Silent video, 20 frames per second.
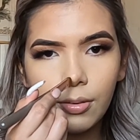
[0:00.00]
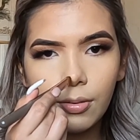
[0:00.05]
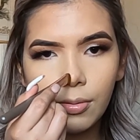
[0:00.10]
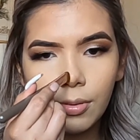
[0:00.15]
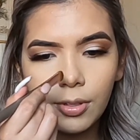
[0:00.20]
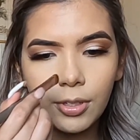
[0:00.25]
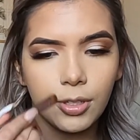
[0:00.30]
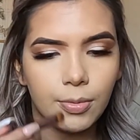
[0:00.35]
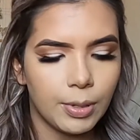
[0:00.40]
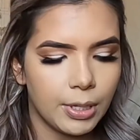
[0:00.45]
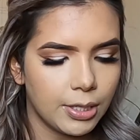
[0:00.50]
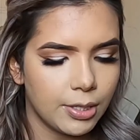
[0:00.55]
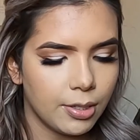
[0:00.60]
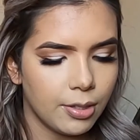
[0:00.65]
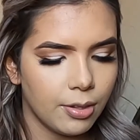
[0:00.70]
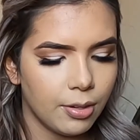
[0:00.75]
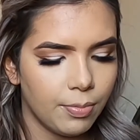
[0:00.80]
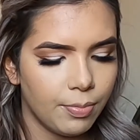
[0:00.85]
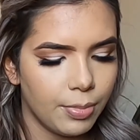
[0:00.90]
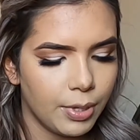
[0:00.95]
which mine's a
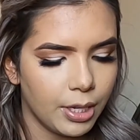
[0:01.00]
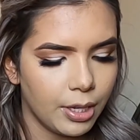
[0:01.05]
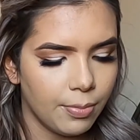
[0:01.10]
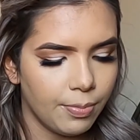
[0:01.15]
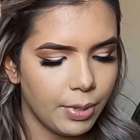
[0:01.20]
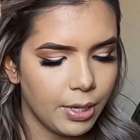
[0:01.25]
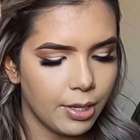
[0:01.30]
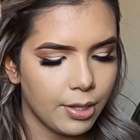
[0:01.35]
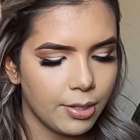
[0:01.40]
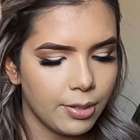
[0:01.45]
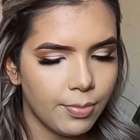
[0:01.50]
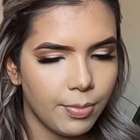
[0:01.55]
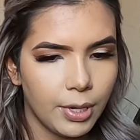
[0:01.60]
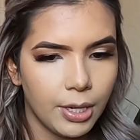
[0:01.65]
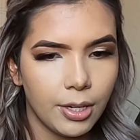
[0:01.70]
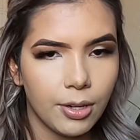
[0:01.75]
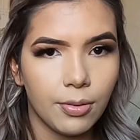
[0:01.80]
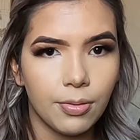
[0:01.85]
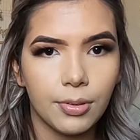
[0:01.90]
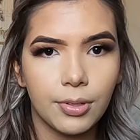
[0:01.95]
little big because of my
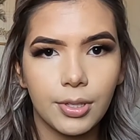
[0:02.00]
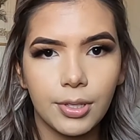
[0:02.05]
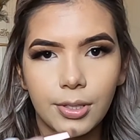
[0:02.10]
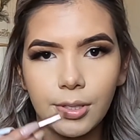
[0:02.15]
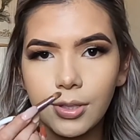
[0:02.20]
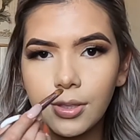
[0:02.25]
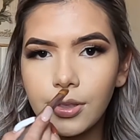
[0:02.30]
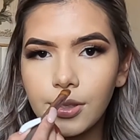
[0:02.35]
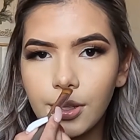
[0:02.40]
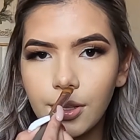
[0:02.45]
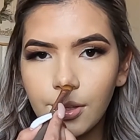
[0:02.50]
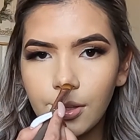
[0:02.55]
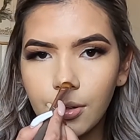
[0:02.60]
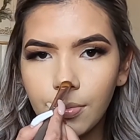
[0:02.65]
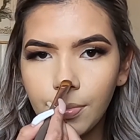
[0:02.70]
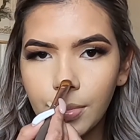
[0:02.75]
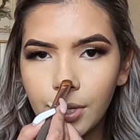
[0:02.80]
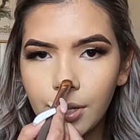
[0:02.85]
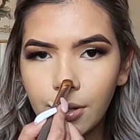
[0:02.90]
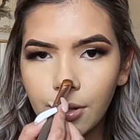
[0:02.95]
nose. It's a
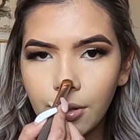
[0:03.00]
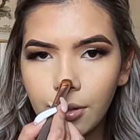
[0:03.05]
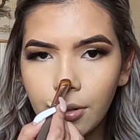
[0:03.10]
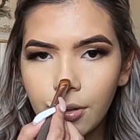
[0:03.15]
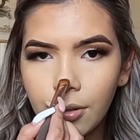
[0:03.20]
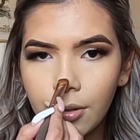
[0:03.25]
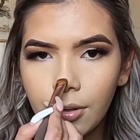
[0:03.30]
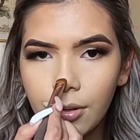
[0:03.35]
little bigger.